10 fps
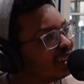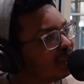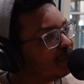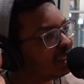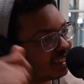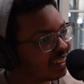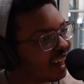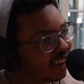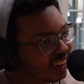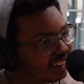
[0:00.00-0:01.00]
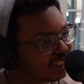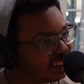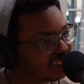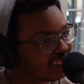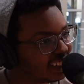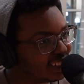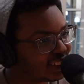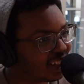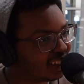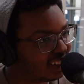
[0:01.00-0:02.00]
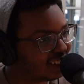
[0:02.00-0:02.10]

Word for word: sins because now he's taking shahada?